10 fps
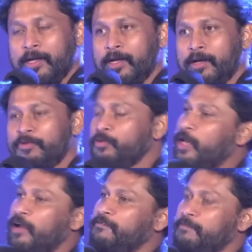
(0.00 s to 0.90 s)
we won't
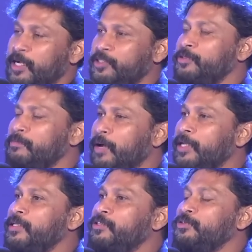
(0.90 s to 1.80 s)
have much money
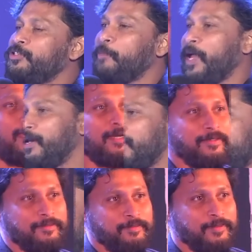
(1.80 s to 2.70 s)
to spend.
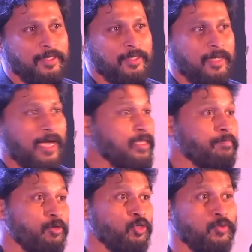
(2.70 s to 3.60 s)
I think
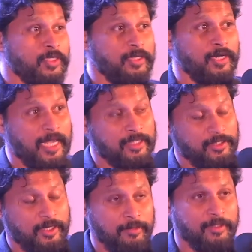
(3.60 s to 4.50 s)
Piyush was here last year. He
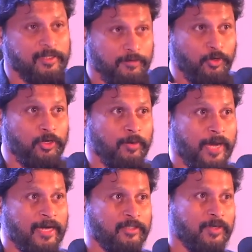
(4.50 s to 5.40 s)
must have told you about
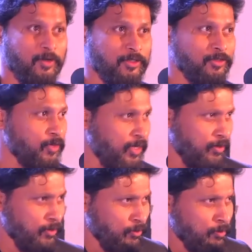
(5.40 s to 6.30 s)
Act 1 also. I don't know
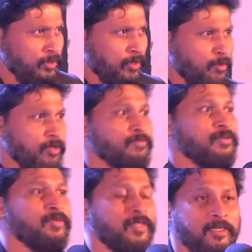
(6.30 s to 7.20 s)
how many of you have
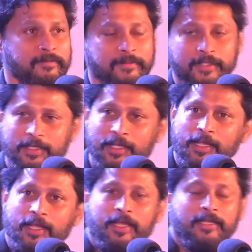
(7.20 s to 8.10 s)
heard him.
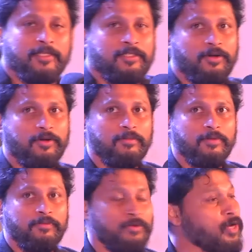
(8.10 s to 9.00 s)
So we
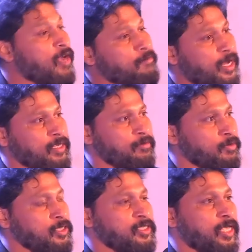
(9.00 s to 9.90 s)
won't have money. We will
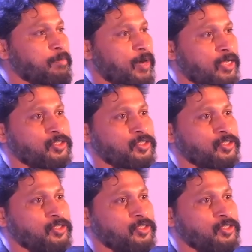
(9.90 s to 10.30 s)
skip lunch.